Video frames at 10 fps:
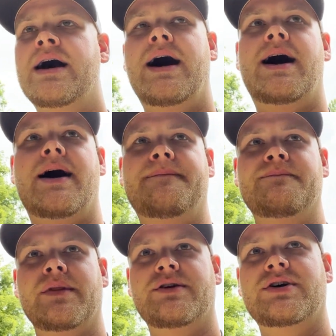
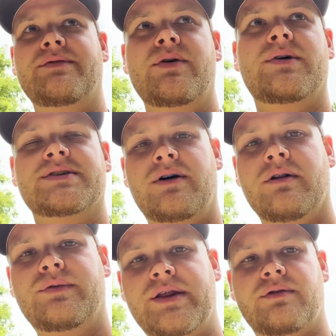um, the driveway wasn't all
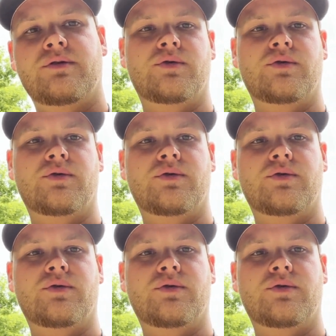the way through.